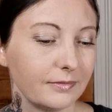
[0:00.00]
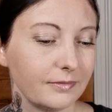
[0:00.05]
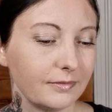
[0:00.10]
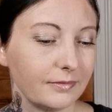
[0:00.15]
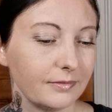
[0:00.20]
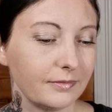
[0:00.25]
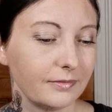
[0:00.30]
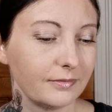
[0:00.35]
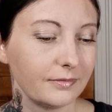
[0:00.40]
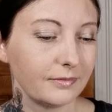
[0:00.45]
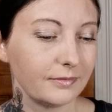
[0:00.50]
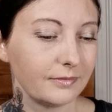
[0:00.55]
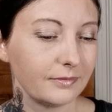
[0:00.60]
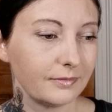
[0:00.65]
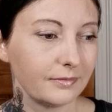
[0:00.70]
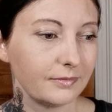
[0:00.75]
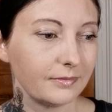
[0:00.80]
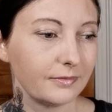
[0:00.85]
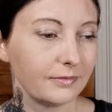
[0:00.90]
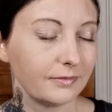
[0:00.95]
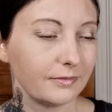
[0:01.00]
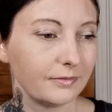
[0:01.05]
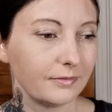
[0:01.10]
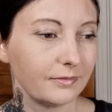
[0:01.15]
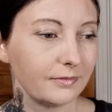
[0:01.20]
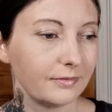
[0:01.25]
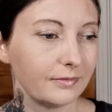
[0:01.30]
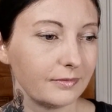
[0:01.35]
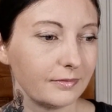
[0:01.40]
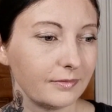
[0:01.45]

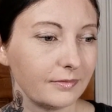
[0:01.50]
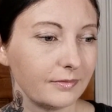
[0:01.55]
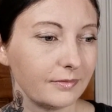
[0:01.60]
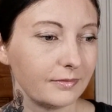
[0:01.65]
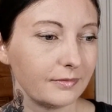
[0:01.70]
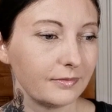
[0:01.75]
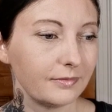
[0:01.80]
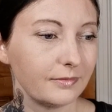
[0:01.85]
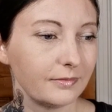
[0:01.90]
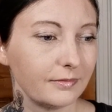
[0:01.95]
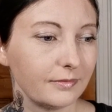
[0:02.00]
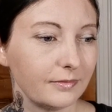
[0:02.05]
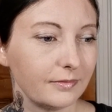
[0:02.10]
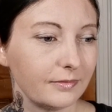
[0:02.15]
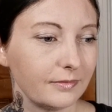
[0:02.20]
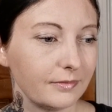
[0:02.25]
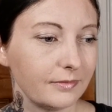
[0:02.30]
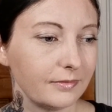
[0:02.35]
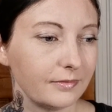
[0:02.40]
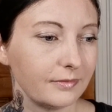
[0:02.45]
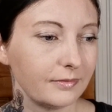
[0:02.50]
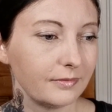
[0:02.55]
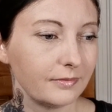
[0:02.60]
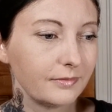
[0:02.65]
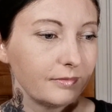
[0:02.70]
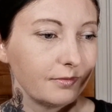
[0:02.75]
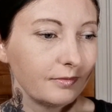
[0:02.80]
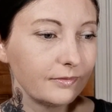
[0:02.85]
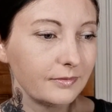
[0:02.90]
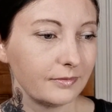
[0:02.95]

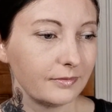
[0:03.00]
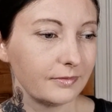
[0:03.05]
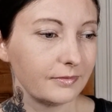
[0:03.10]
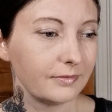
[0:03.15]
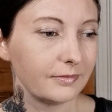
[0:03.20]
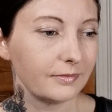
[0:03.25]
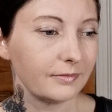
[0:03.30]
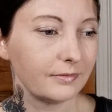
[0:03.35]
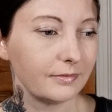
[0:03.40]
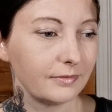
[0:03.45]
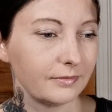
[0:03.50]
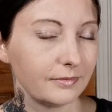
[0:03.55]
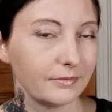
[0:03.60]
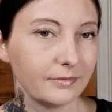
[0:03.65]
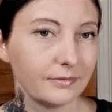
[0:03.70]
(silent)